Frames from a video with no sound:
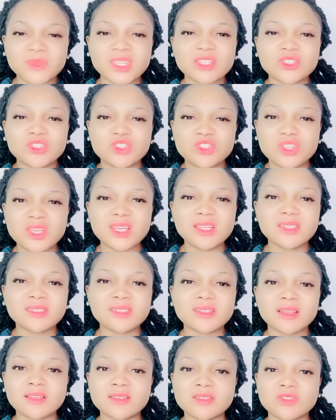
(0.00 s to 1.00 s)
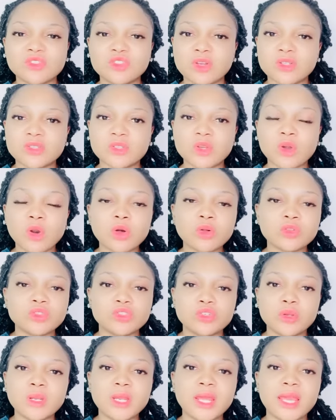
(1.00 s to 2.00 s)
Jesus just called
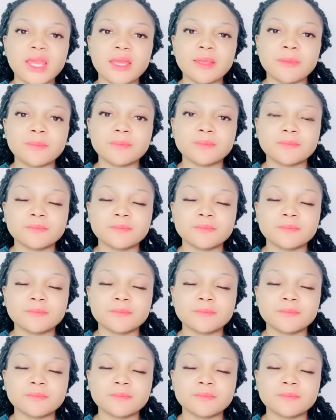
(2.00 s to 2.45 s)
your name.